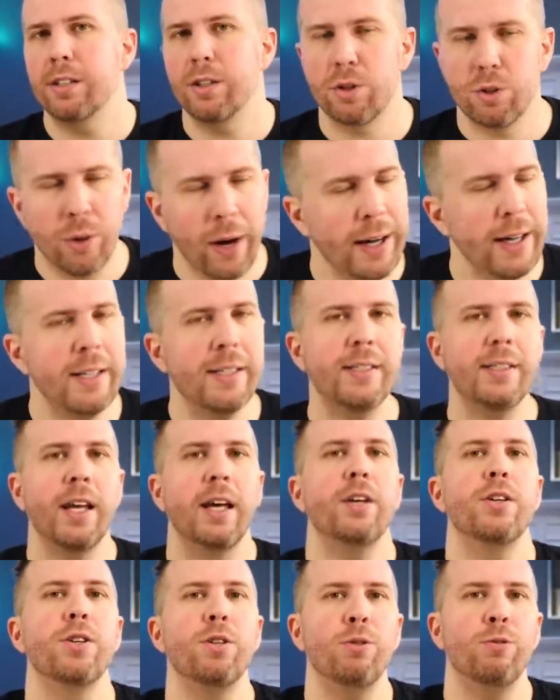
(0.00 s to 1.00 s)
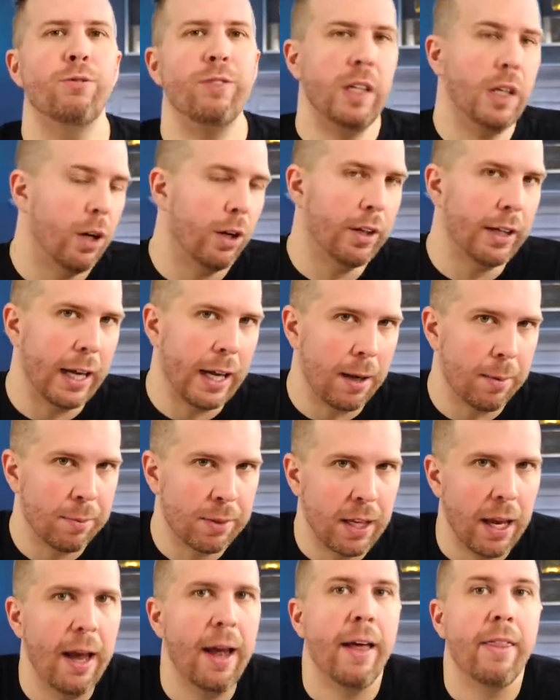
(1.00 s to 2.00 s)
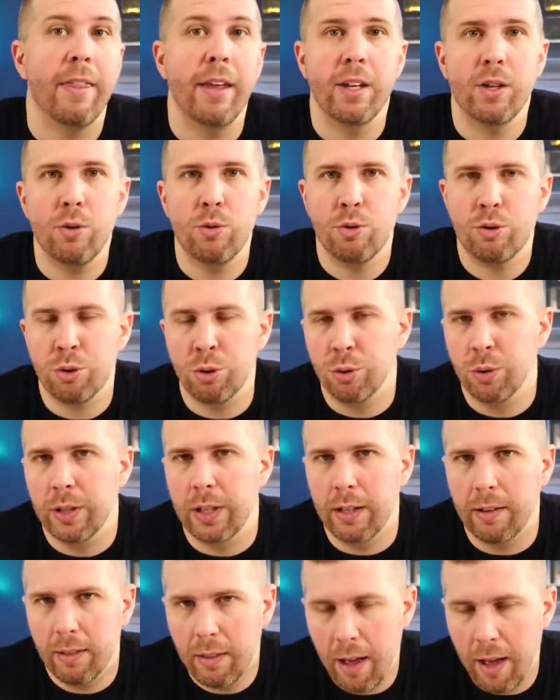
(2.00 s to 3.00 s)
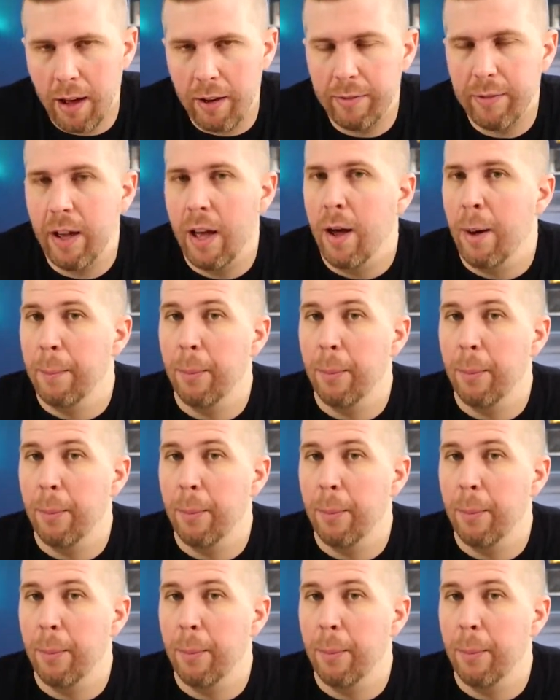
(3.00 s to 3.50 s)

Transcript: to try to sell you VR games that you truly love,